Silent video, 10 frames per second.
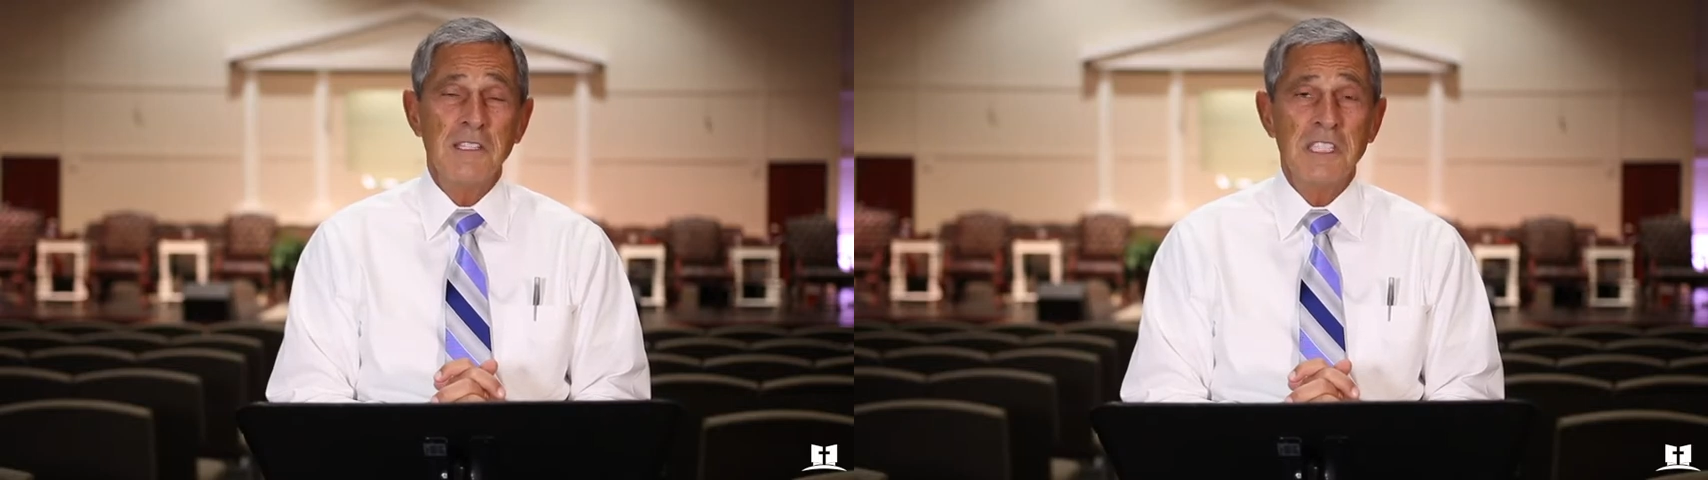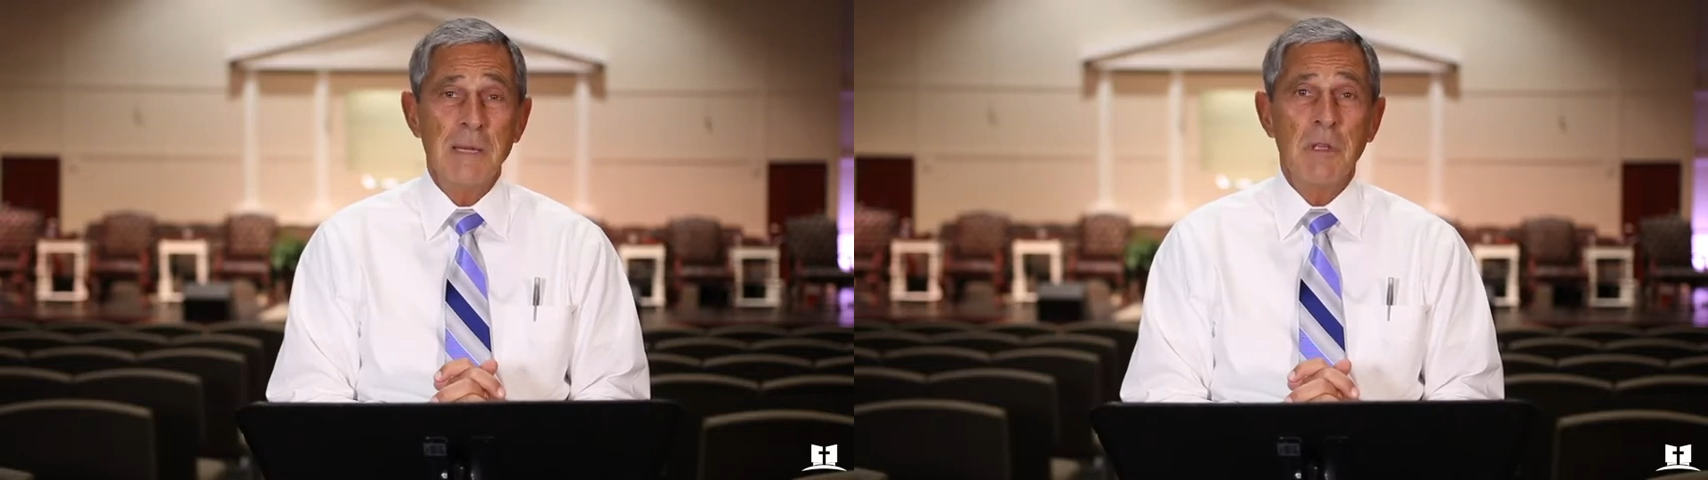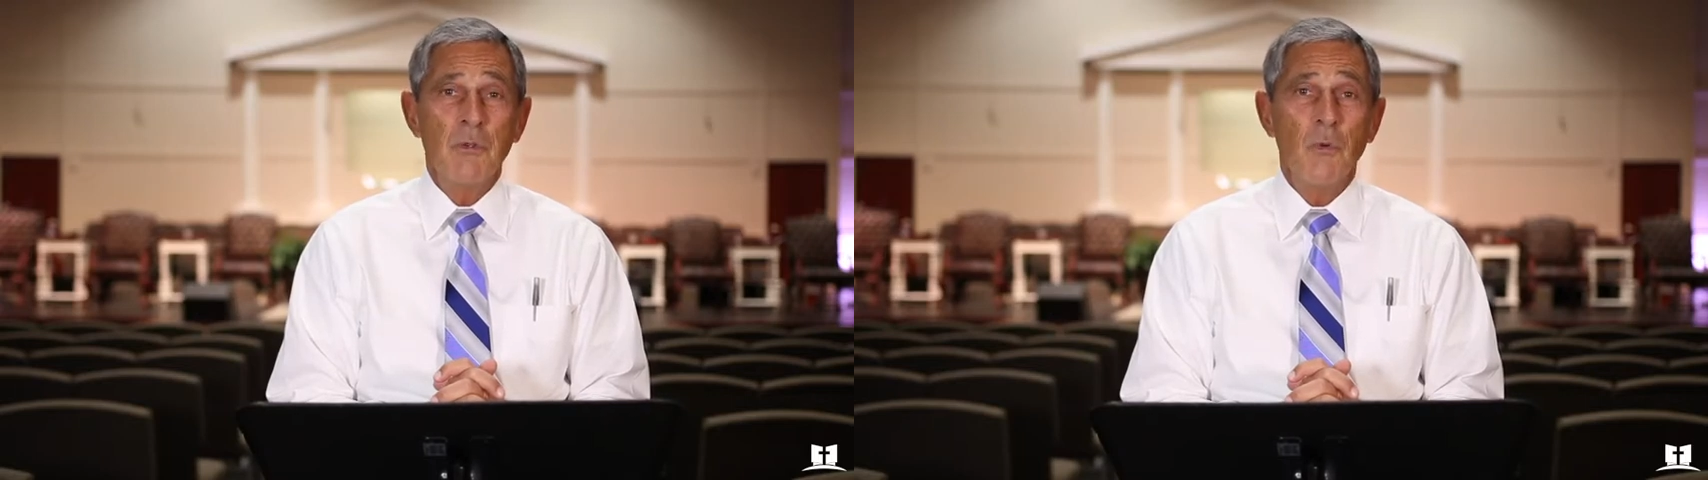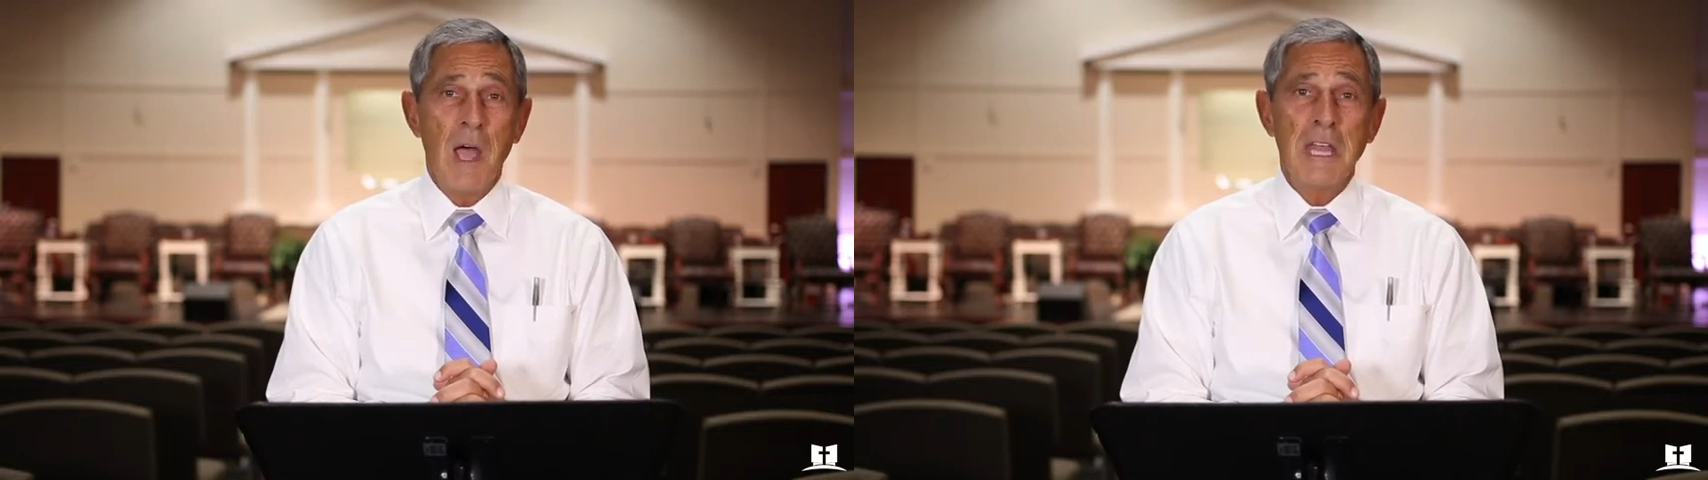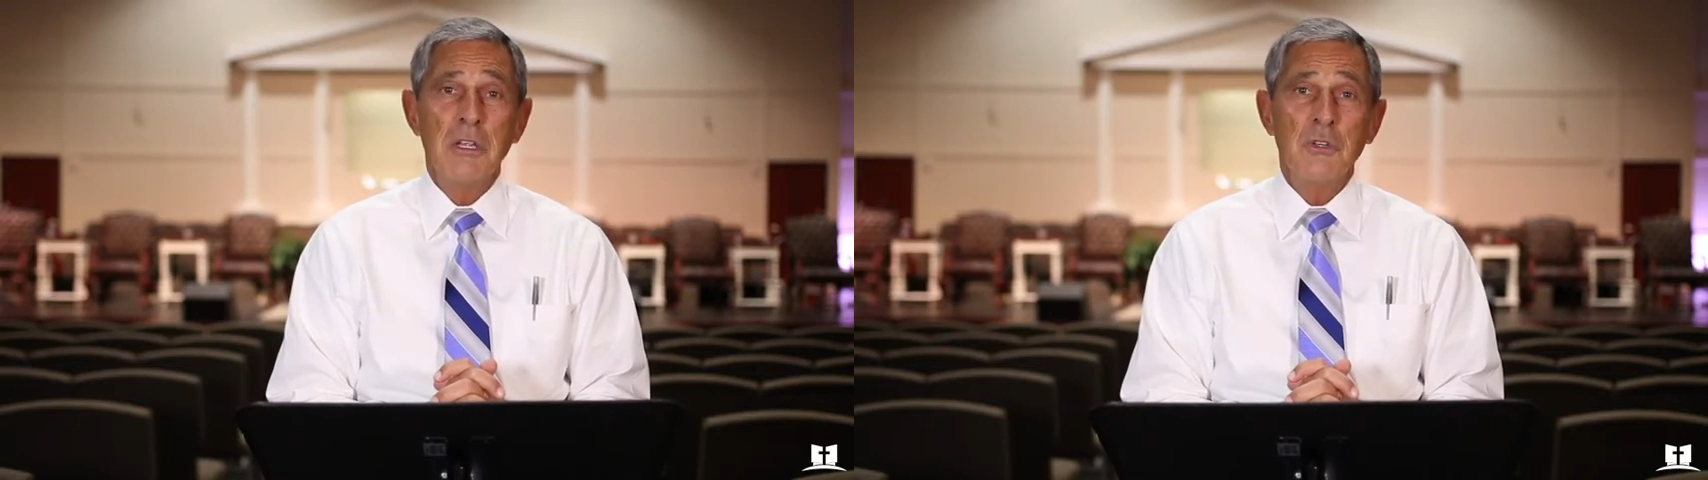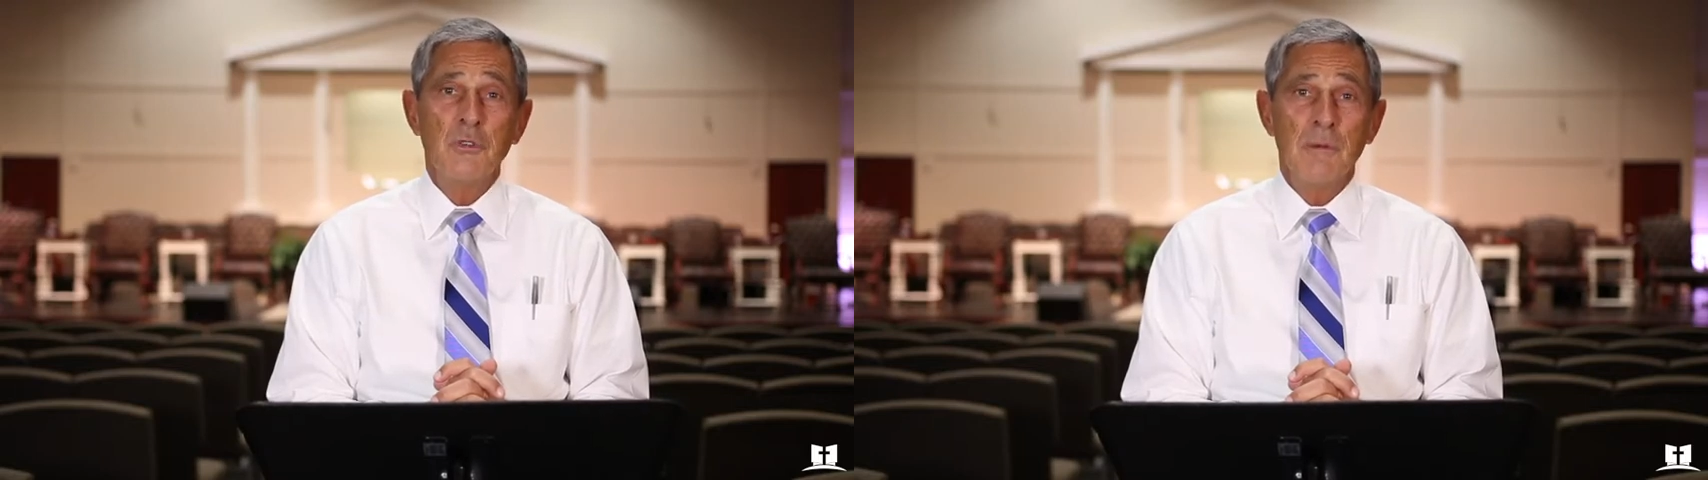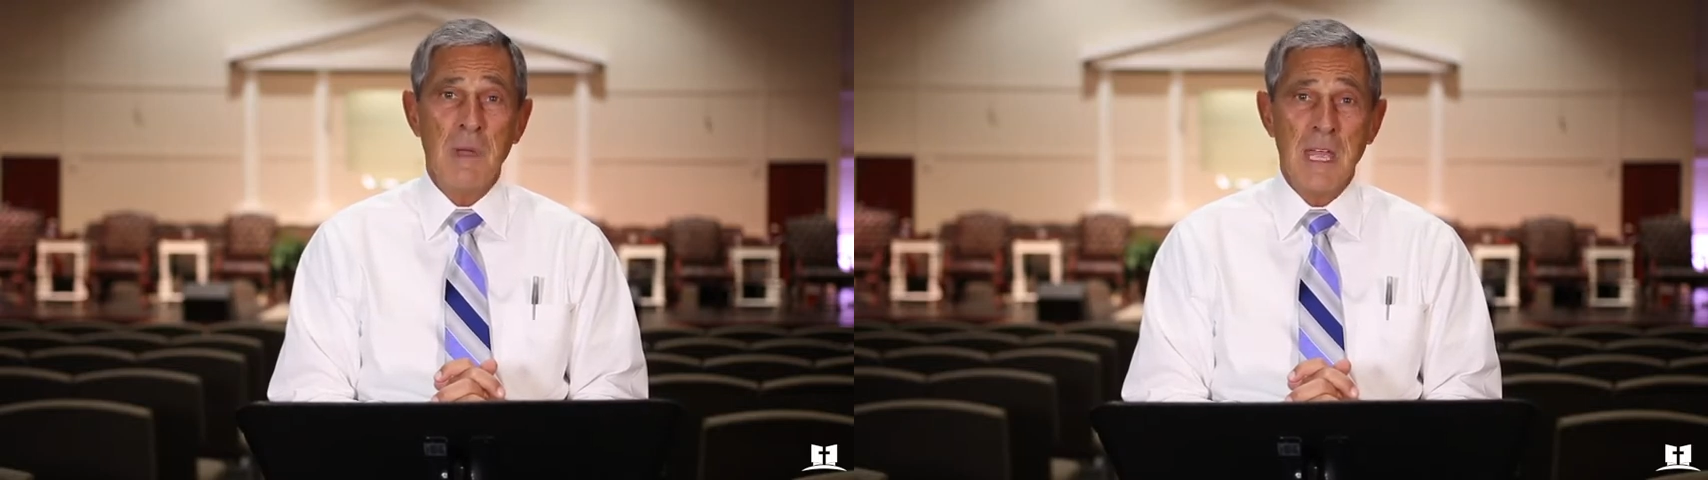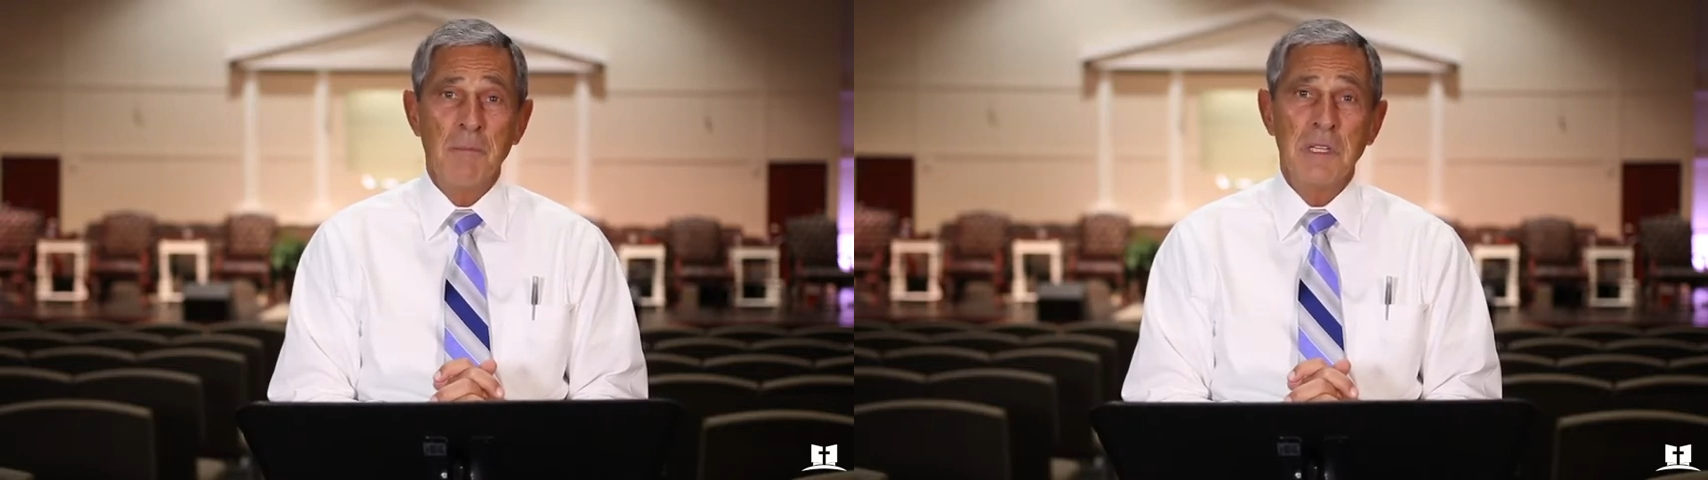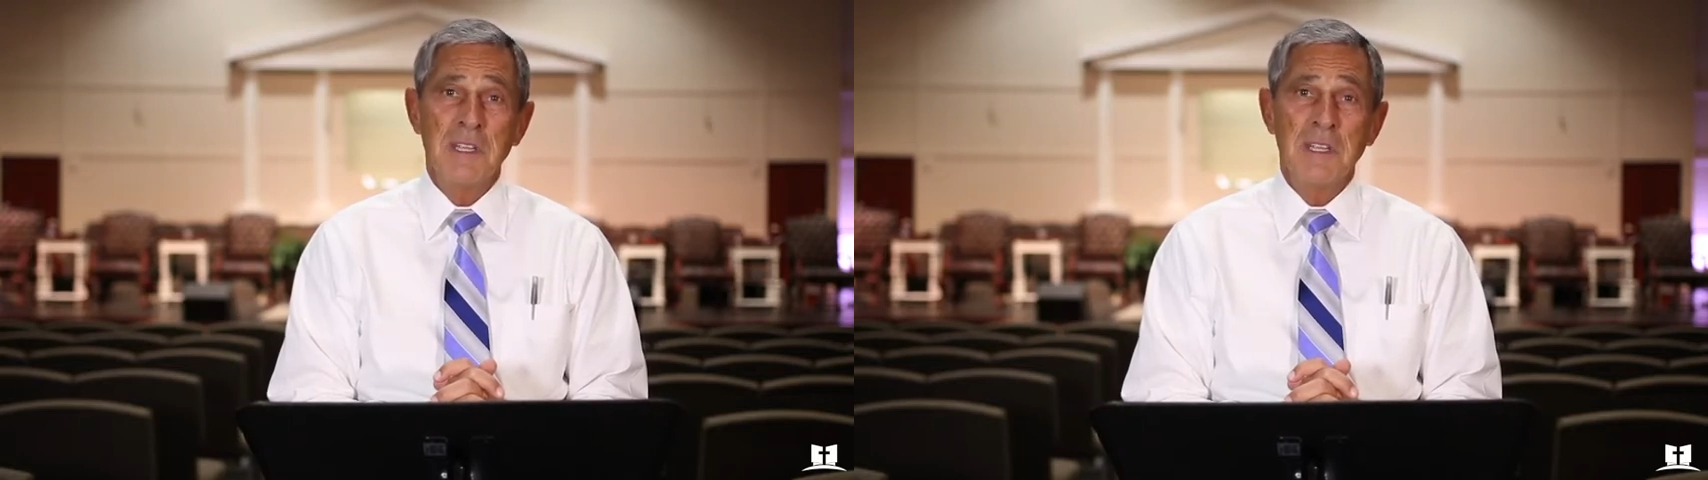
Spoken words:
that seemeth right unto a man,